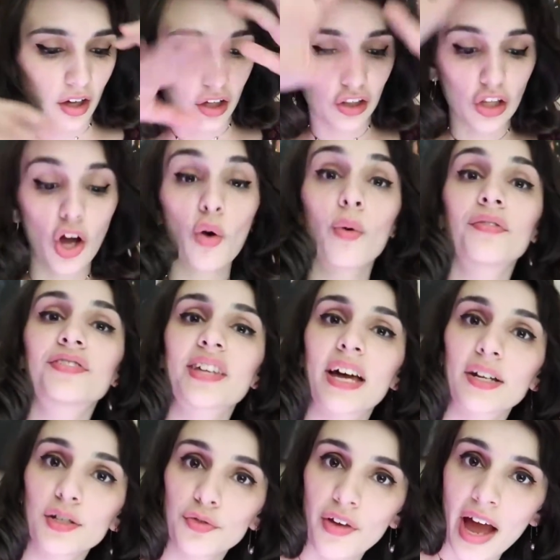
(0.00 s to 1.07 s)
glow of
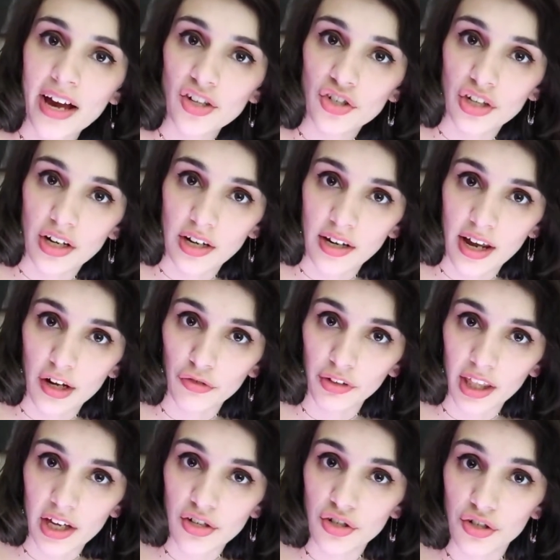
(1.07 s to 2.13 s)
satisfaction in
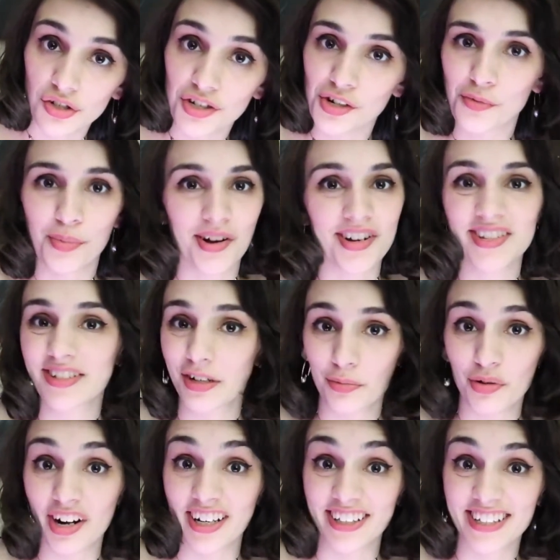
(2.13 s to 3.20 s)
relation to personal
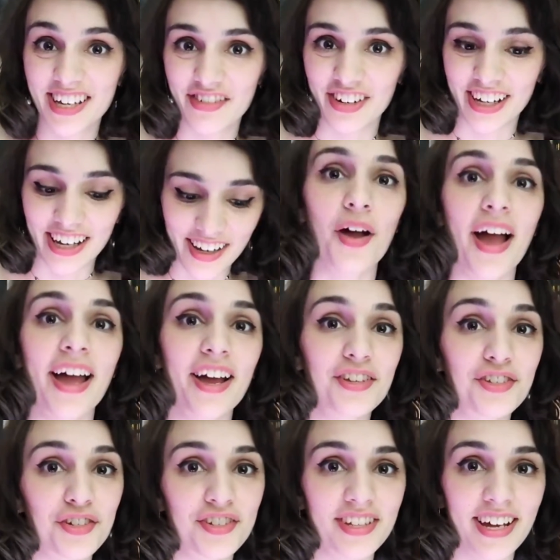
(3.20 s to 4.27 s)
productivity. I
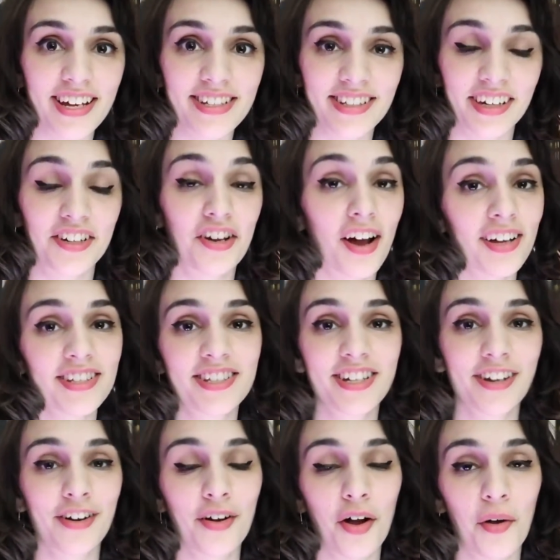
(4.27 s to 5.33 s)
exercised a
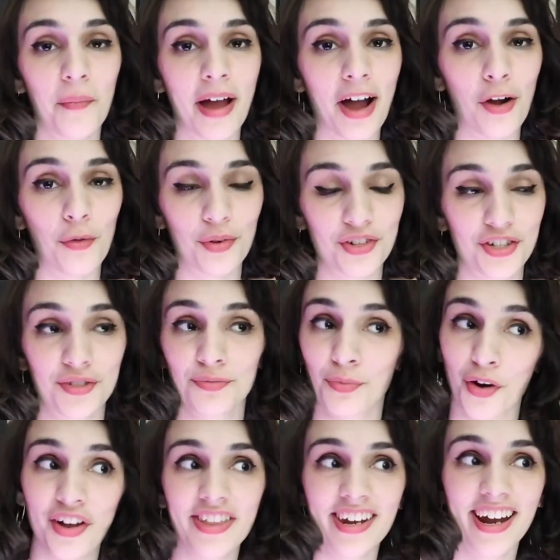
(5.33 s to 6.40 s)
non-zero amount, which is
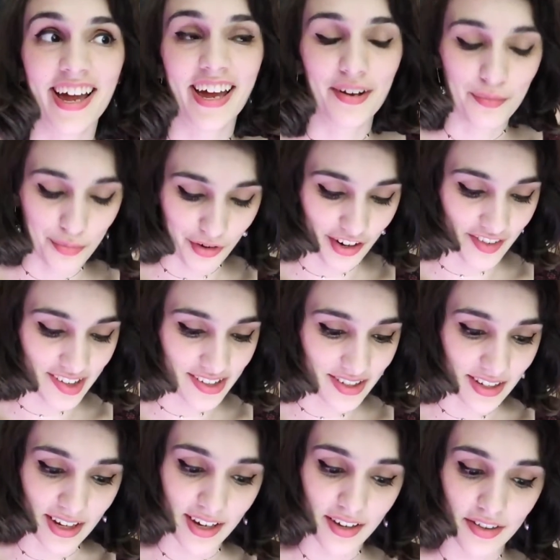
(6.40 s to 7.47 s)
more than I had
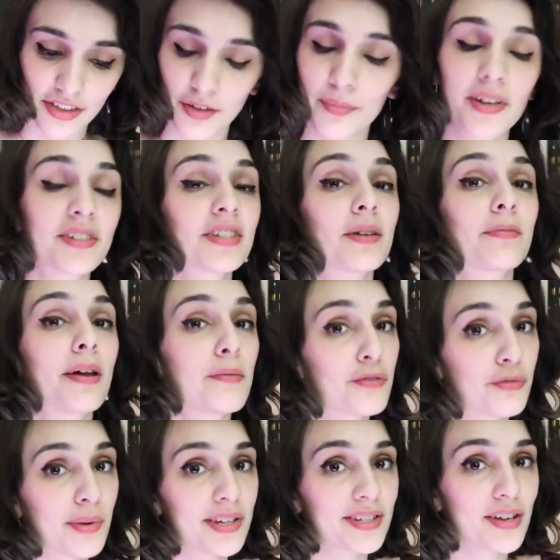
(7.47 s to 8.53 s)
previously. The meals I made
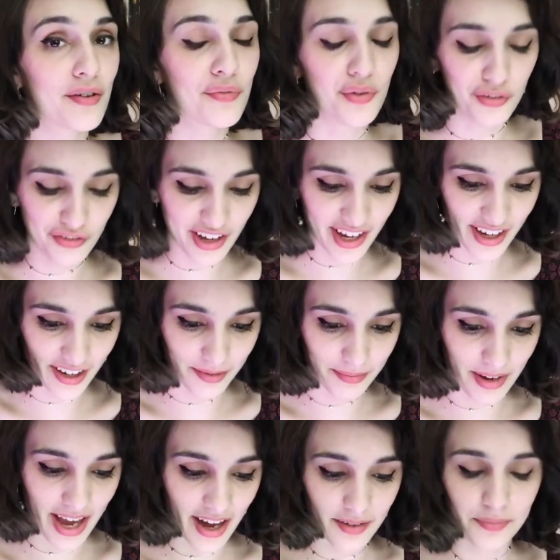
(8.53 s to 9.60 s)
for myself were
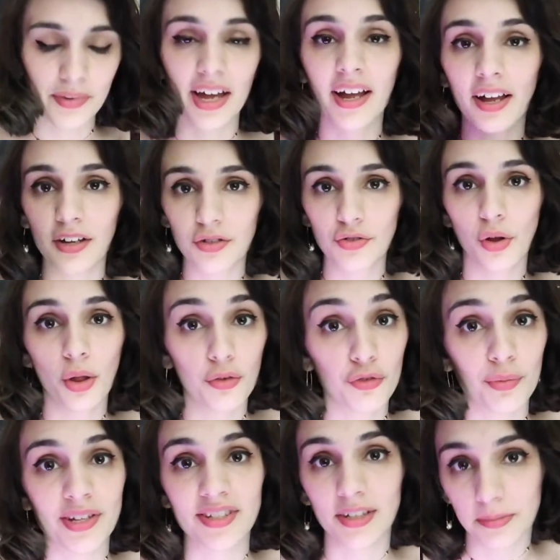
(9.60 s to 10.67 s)
vegan, and I got control over
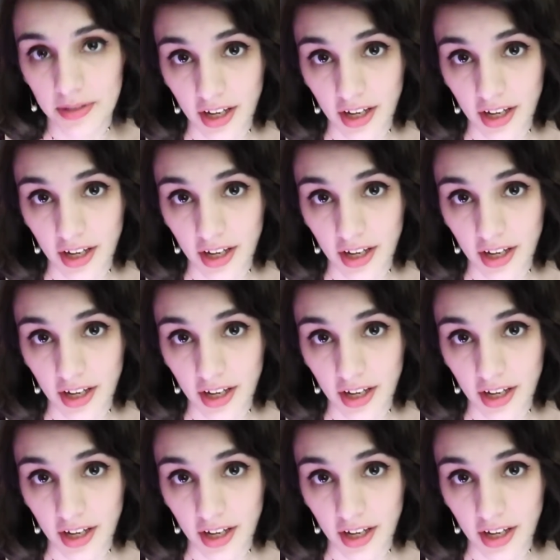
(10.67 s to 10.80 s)
my sleep